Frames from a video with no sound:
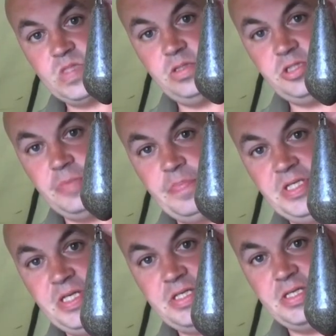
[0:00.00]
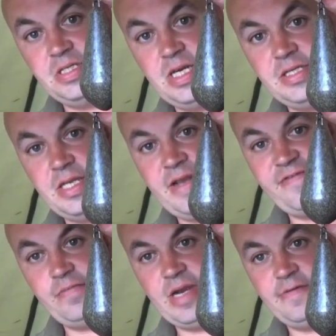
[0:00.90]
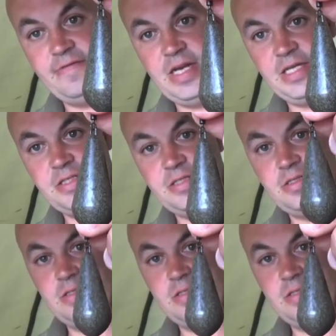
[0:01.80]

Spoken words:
dumpy distance lead there from Alpha Leads.